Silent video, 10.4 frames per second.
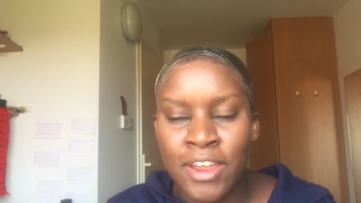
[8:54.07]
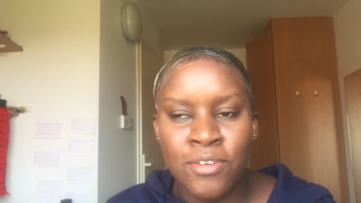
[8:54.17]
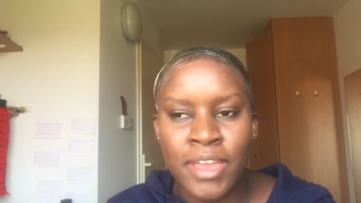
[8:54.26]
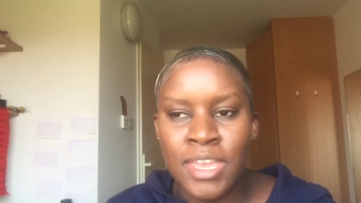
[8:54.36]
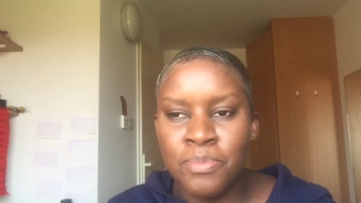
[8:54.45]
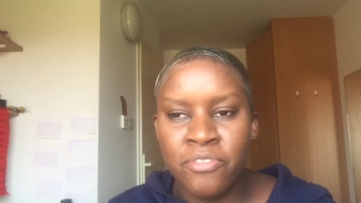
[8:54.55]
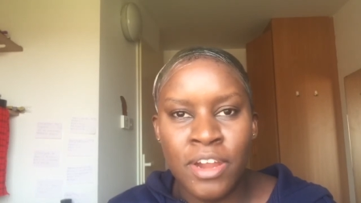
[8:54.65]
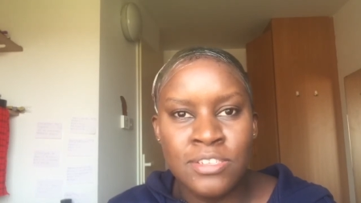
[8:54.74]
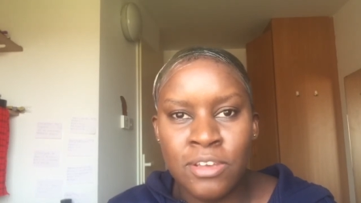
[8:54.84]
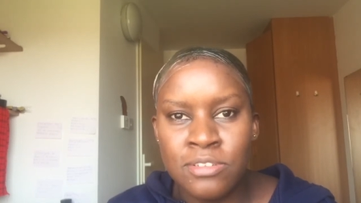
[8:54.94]
I know I keep
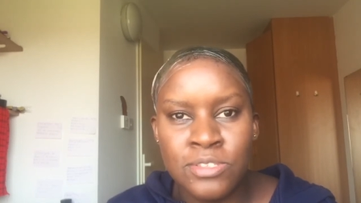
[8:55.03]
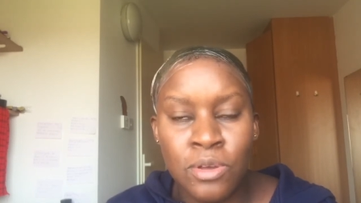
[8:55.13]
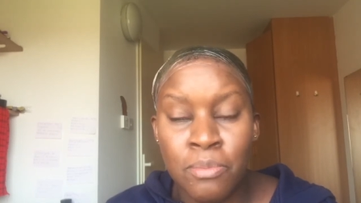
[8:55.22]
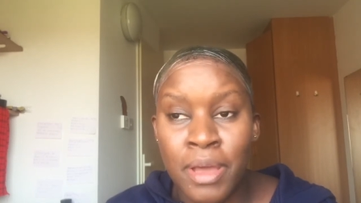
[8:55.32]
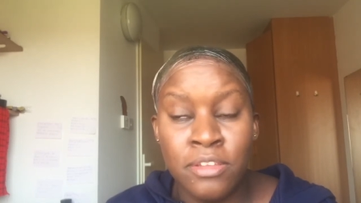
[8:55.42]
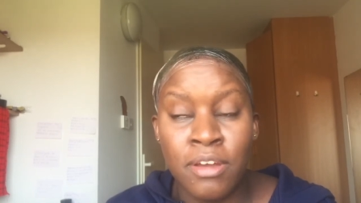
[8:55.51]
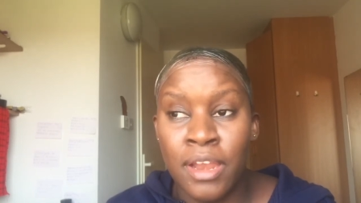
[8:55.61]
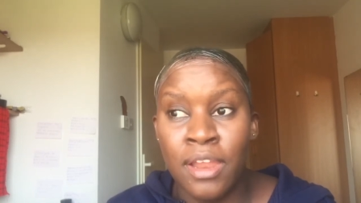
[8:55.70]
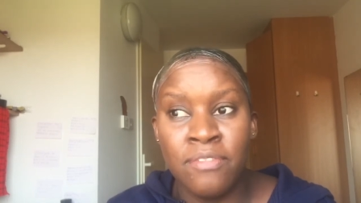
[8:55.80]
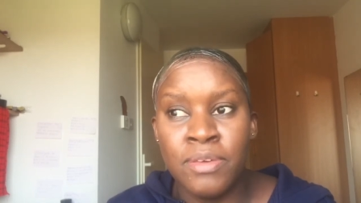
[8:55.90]
referring to Sauti Sol, but you know,
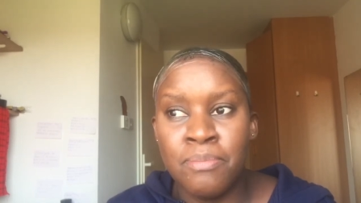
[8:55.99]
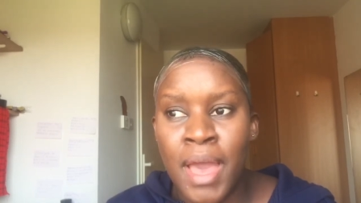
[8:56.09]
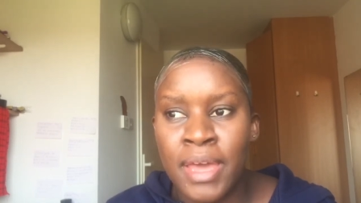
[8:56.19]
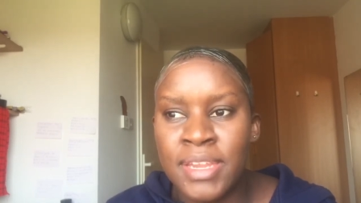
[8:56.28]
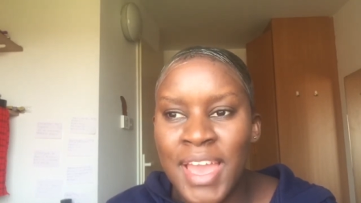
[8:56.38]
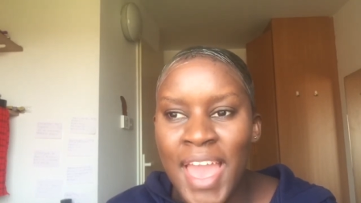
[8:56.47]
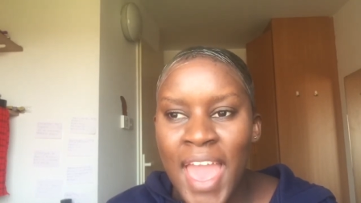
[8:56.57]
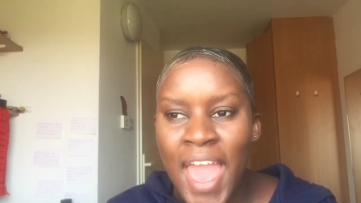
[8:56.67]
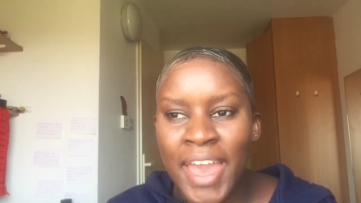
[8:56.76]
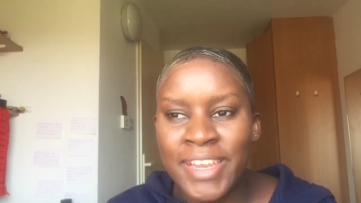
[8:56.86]
I love the band,
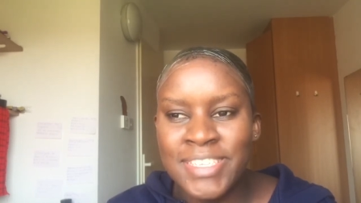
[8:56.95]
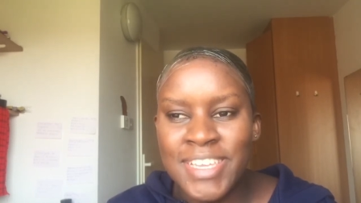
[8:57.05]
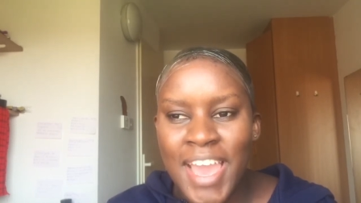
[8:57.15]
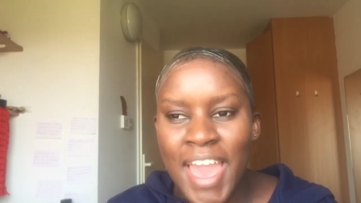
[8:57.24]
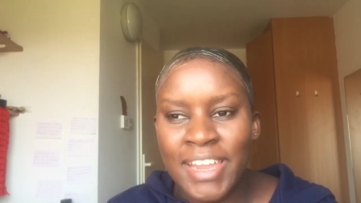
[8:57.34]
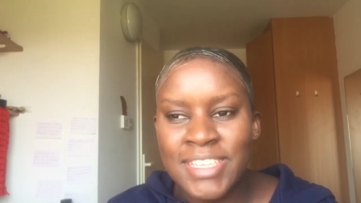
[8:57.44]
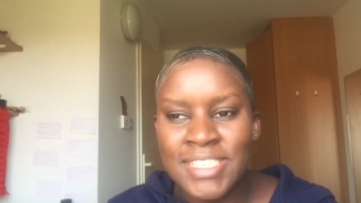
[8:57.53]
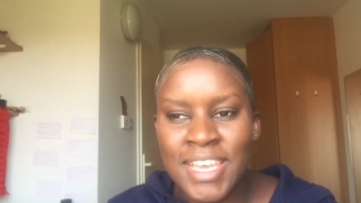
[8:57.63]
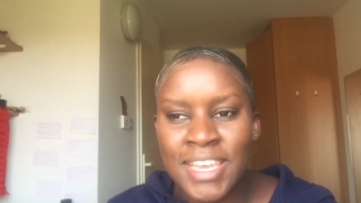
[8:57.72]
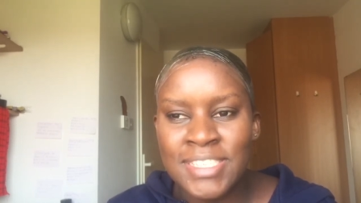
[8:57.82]
and he
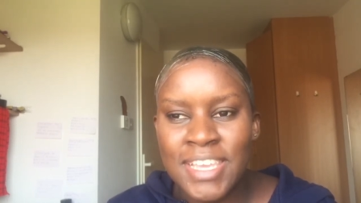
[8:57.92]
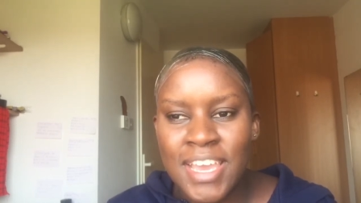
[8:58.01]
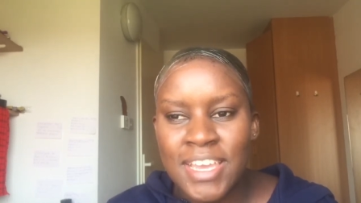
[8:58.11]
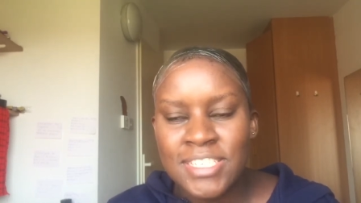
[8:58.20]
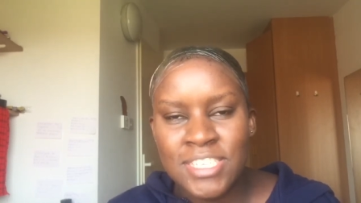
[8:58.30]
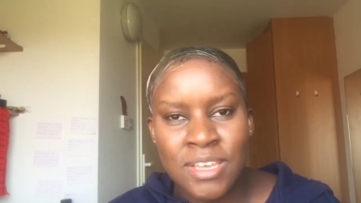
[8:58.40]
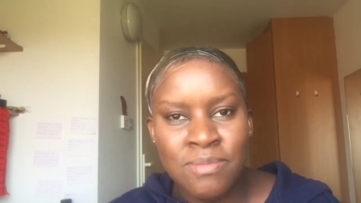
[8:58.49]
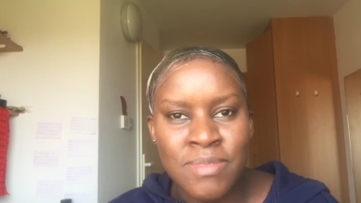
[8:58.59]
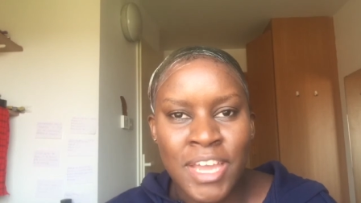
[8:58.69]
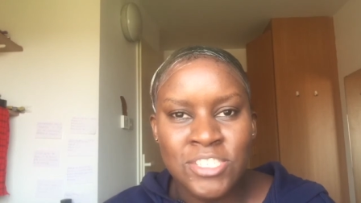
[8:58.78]
says,
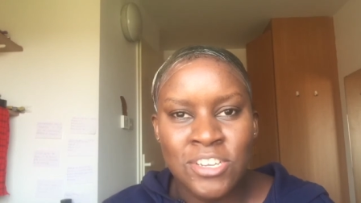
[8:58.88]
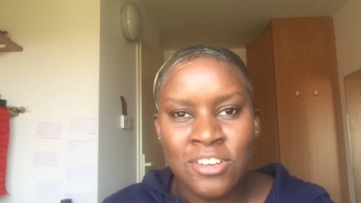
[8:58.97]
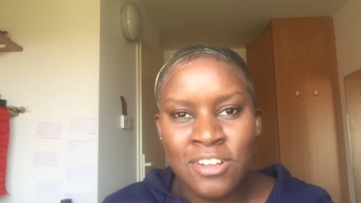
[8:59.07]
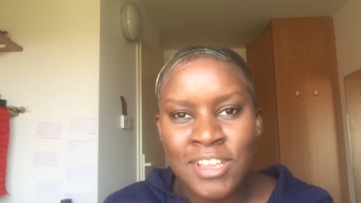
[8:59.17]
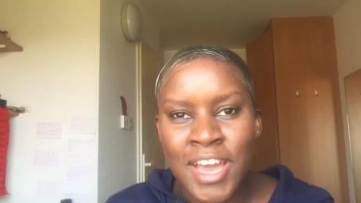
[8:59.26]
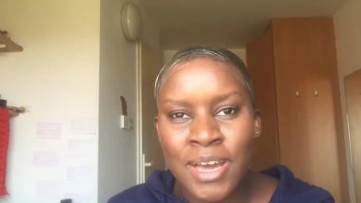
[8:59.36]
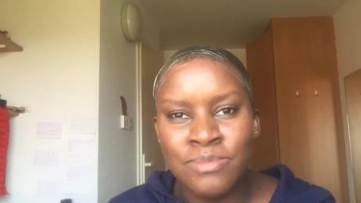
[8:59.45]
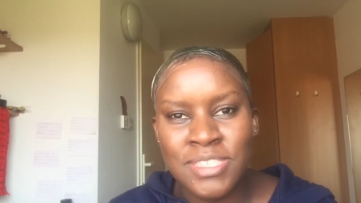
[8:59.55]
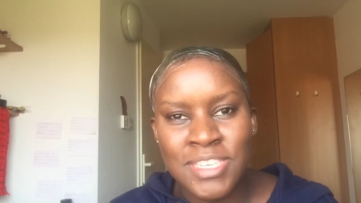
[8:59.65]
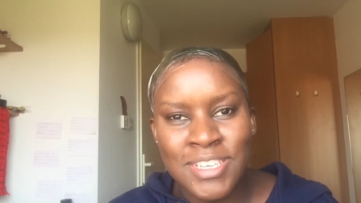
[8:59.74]
Team Natural,
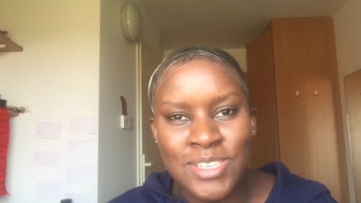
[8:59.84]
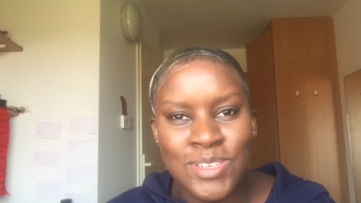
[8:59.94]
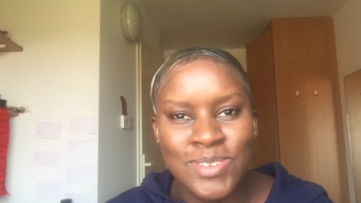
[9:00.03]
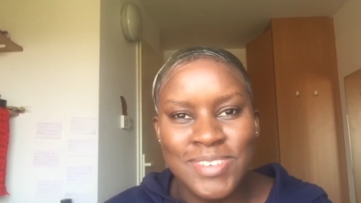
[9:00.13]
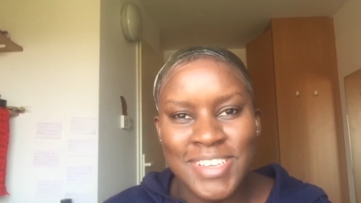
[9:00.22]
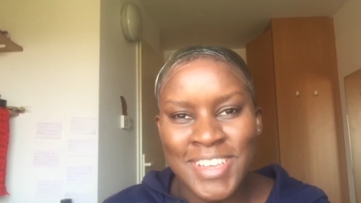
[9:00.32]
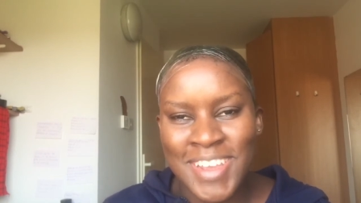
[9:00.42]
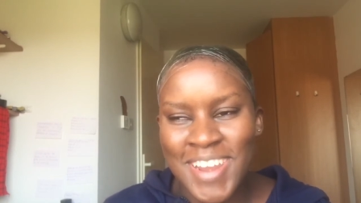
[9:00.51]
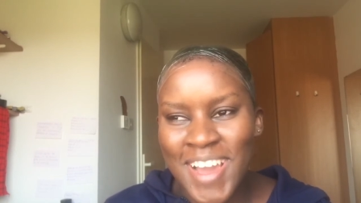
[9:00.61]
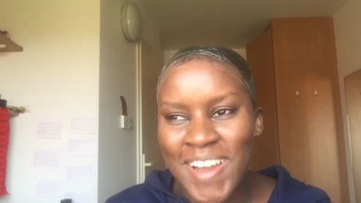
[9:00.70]
come see to,
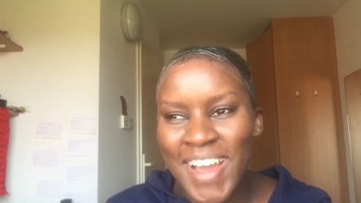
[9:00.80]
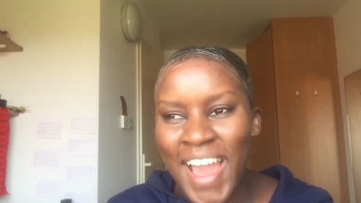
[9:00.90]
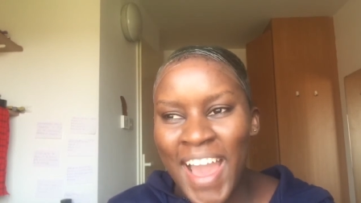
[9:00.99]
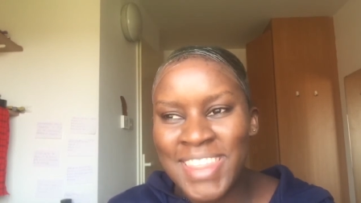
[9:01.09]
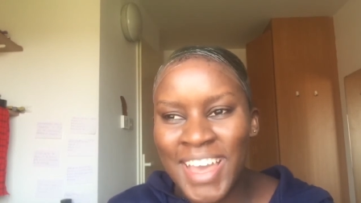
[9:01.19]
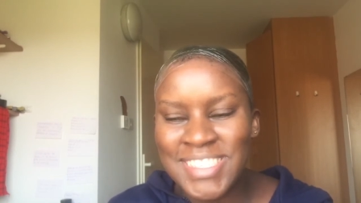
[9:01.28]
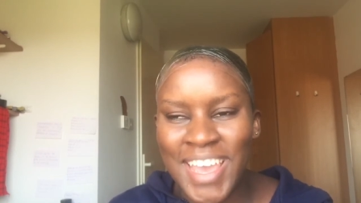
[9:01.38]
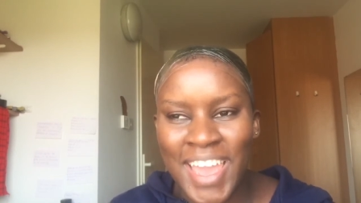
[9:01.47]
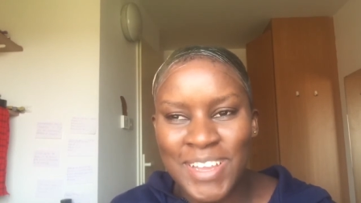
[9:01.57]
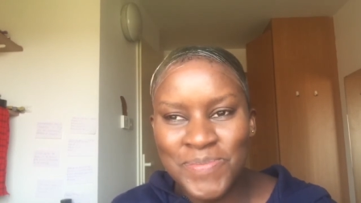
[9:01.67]
you know, and that's
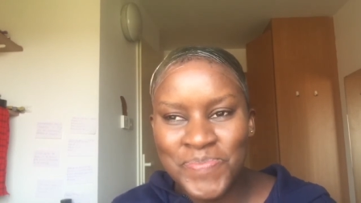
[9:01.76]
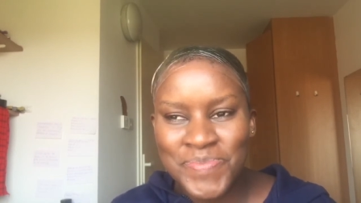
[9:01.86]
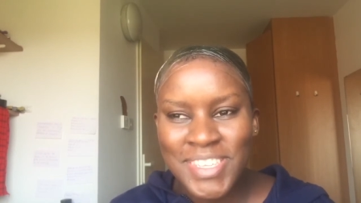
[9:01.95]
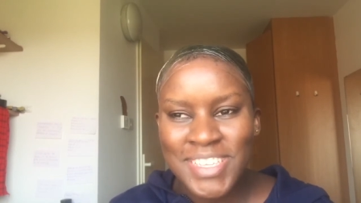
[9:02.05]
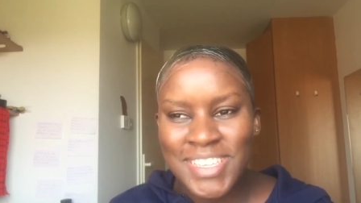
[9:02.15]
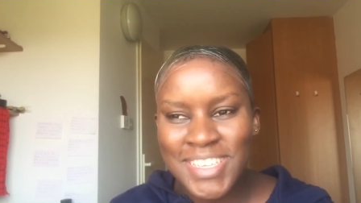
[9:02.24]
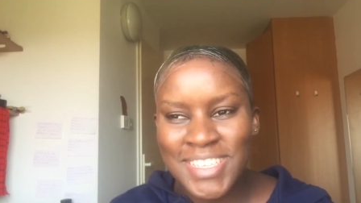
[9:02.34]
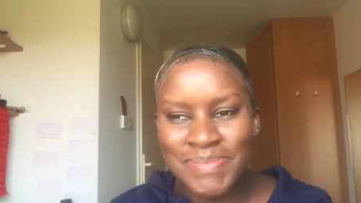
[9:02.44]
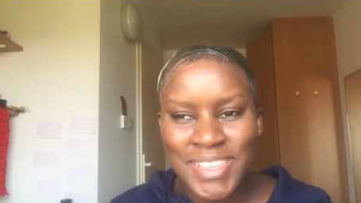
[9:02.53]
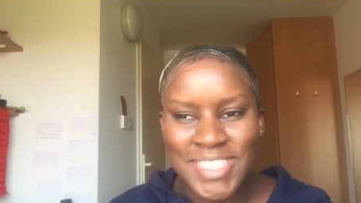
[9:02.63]
like,
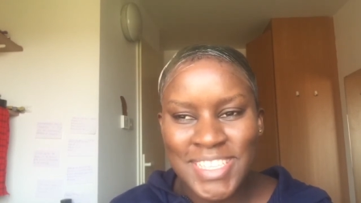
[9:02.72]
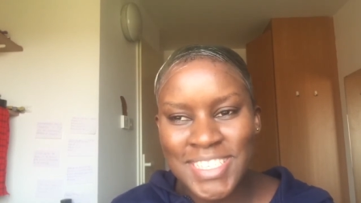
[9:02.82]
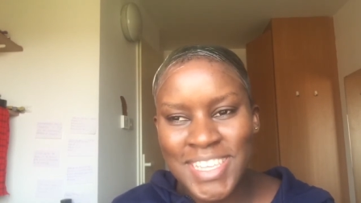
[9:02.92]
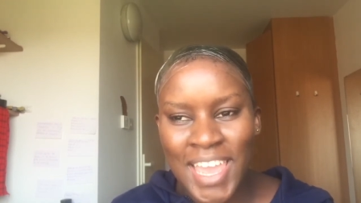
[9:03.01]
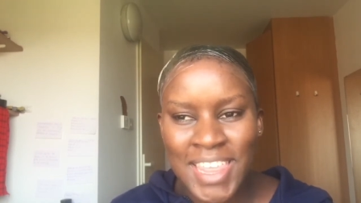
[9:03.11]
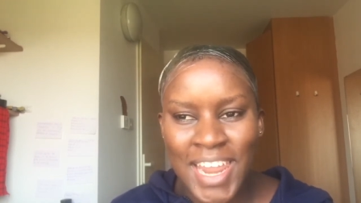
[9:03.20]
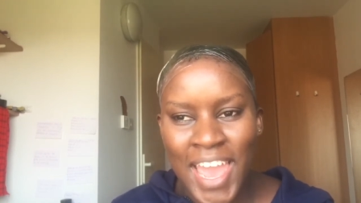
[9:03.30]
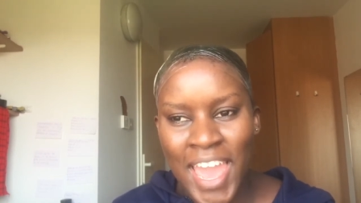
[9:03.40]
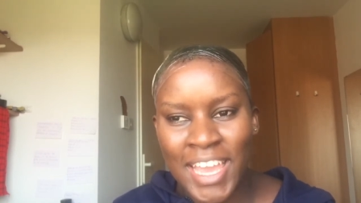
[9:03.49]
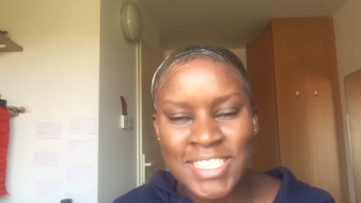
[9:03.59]
he's basically saying that
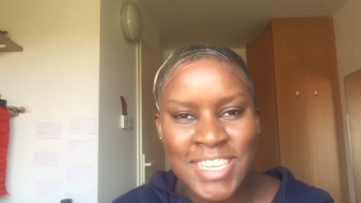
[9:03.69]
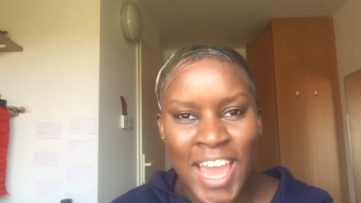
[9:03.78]
her hair is